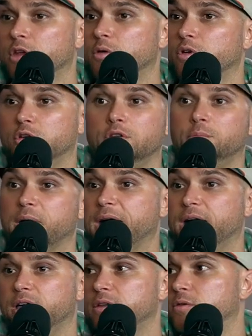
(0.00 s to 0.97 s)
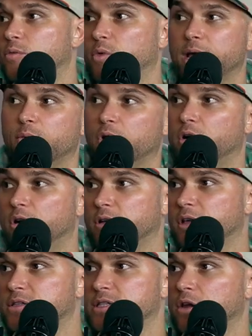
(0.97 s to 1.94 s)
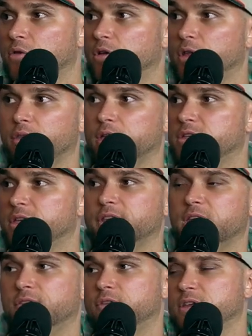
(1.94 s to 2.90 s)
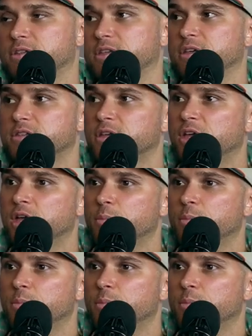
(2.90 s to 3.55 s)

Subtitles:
good, bad, right, wrong, et cetera. And like, does that even exist?